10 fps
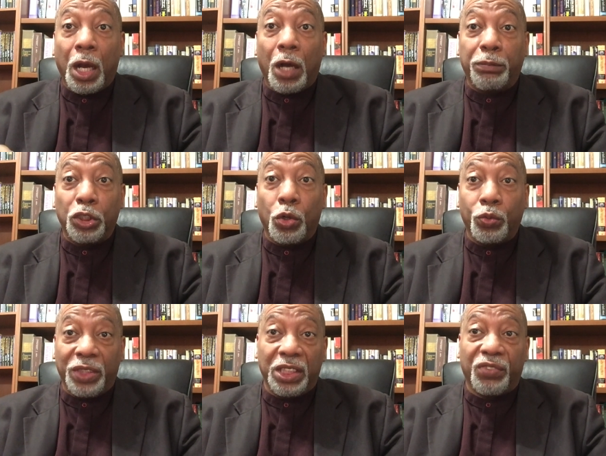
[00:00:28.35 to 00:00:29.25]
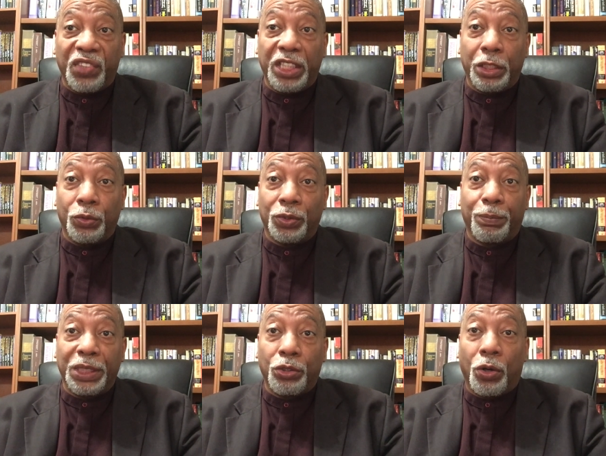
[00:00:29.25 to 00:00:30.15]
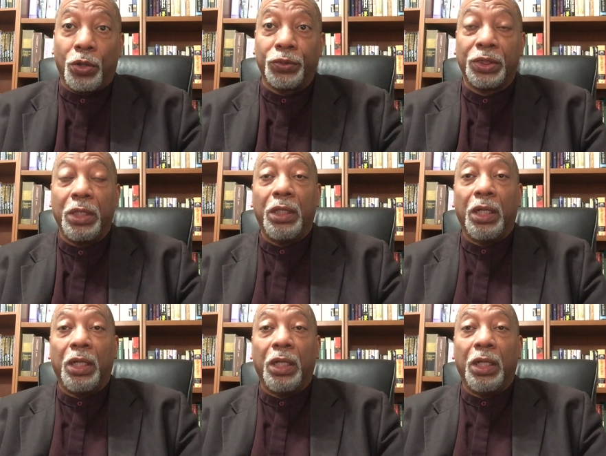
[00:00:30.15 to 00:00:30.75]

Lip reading: upload these videos because